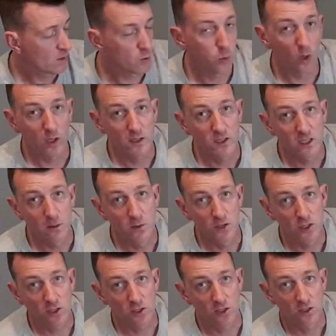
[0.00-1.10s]
Quality
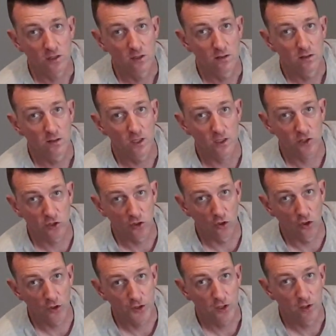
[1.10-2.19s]
images that are
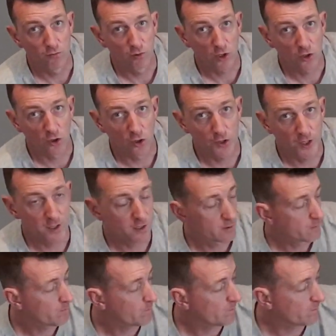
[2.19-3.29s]
stored and recorded.
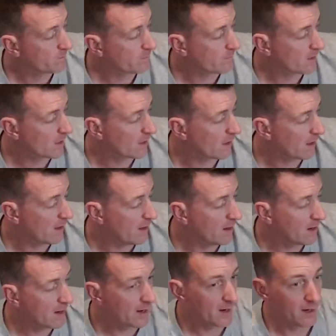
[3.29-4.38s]

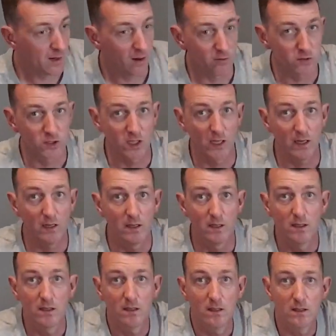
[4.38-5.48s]
Obviously,
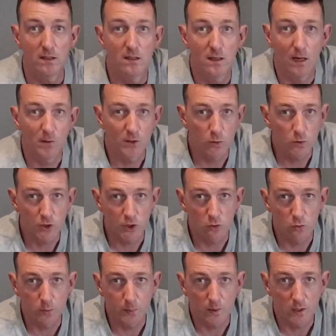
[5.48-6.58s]
I'm a
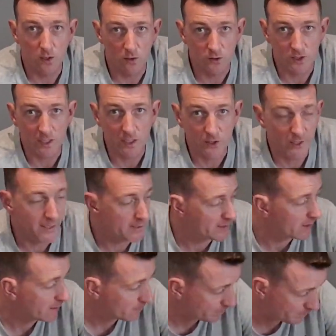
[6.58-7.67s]
YouTube content
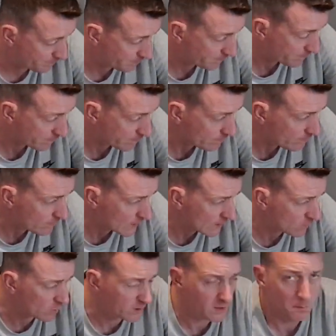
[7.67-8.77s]
creator,
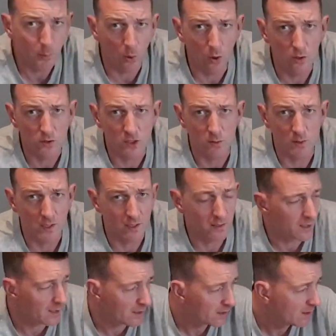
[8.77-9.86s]
so it's important to me
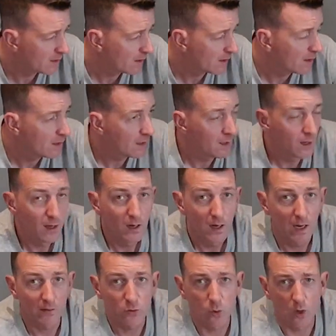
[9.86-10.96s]
that
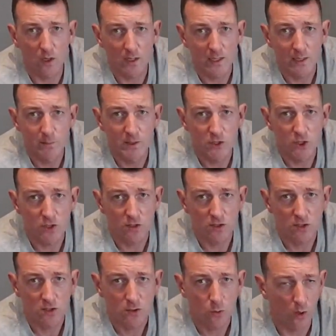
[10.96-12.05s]
I have quality
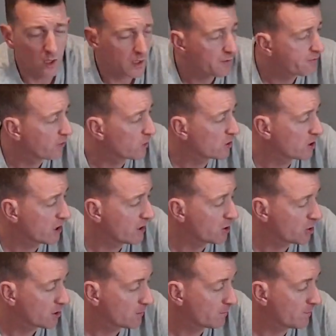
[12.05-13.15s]
images, quality
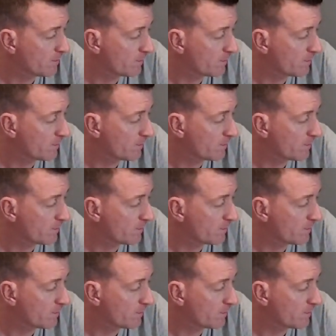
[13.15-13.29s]
footage,